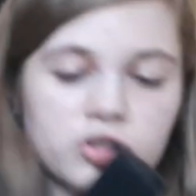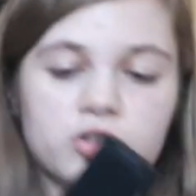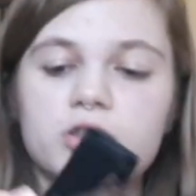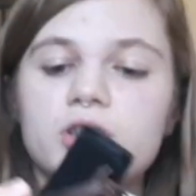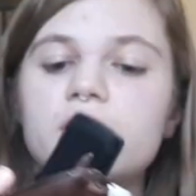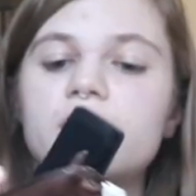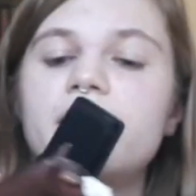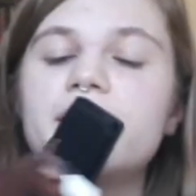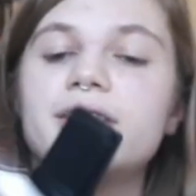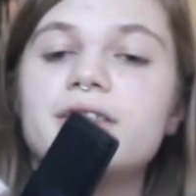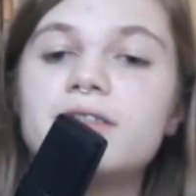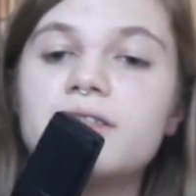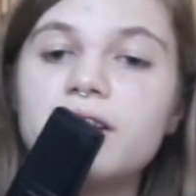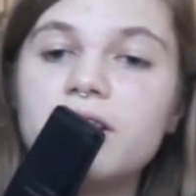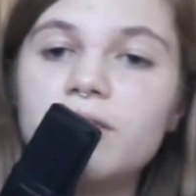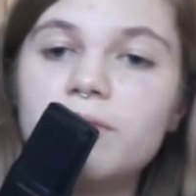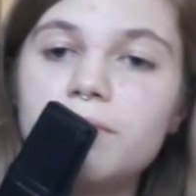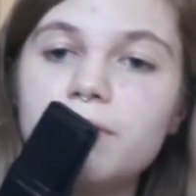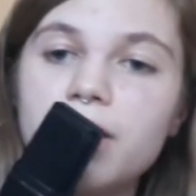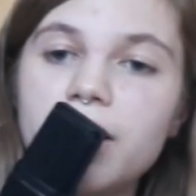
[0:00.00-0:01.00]
just a
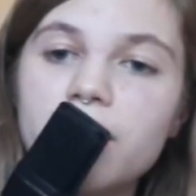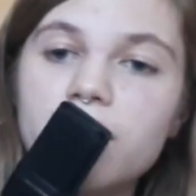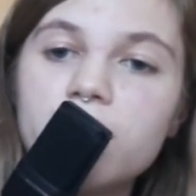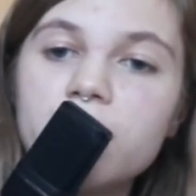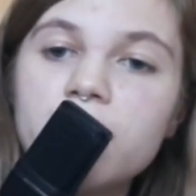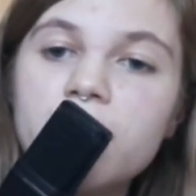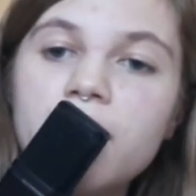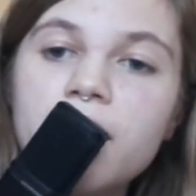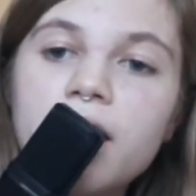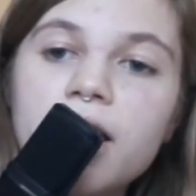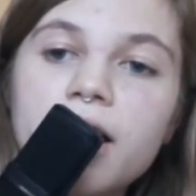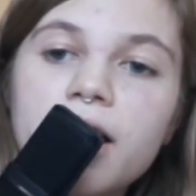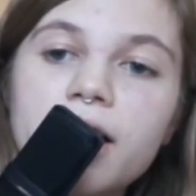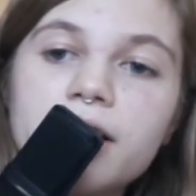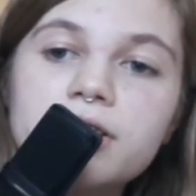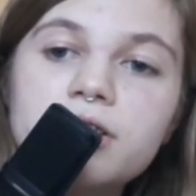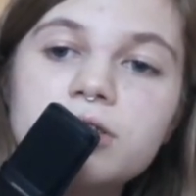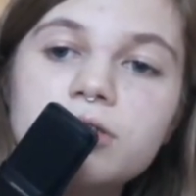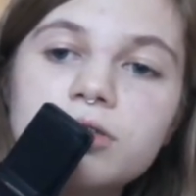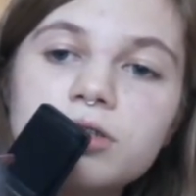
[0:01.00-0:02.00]
Clydesdale mare.
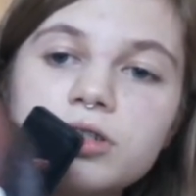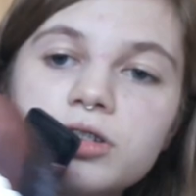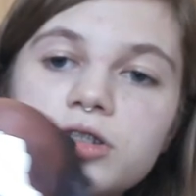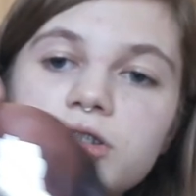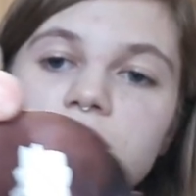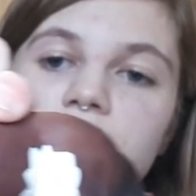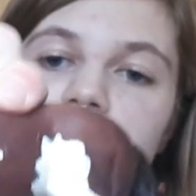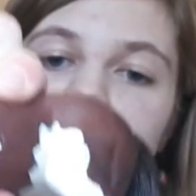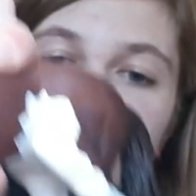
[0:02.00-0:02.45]
As you can see,